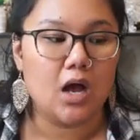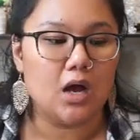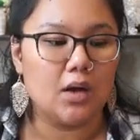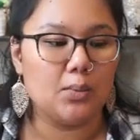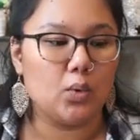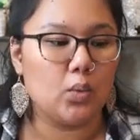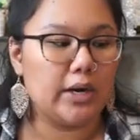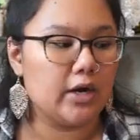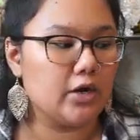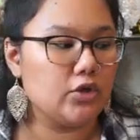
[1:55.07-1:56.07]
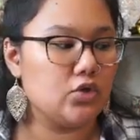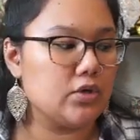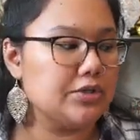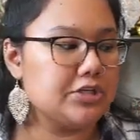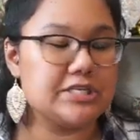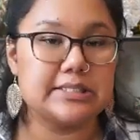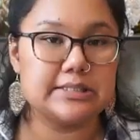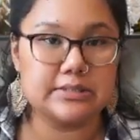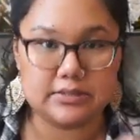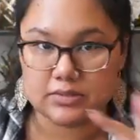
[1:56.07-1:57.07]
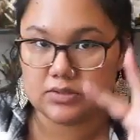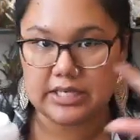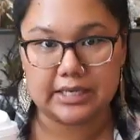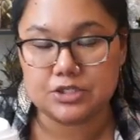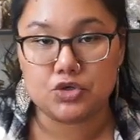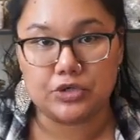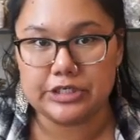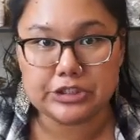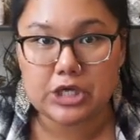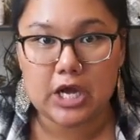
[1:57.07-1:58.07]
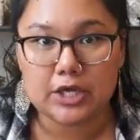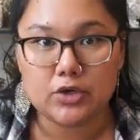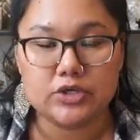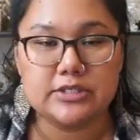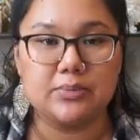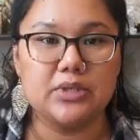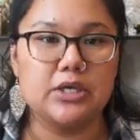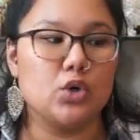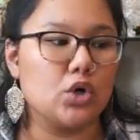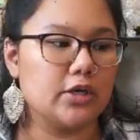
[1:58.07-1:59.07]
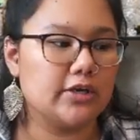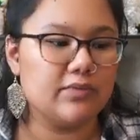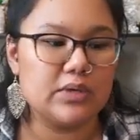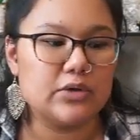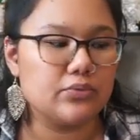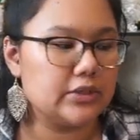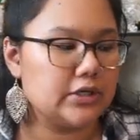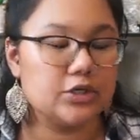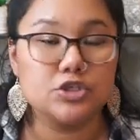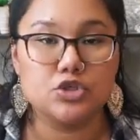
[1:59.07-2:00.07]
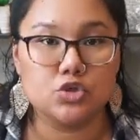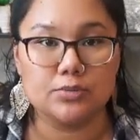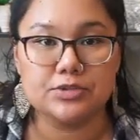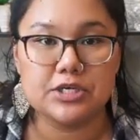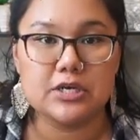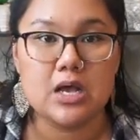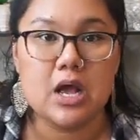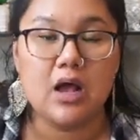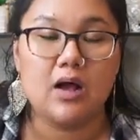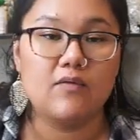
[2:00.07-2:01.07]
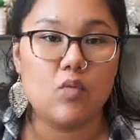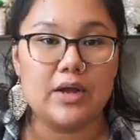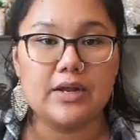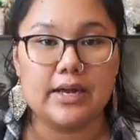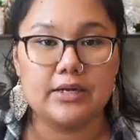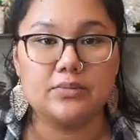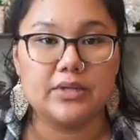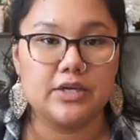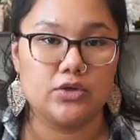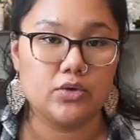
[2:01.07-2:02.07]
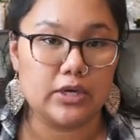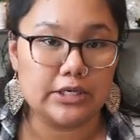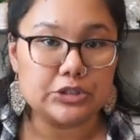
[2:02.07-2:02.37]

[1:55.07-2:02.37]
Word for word: um, where you can just take a screenshot or something or give me a really good description of what item that you're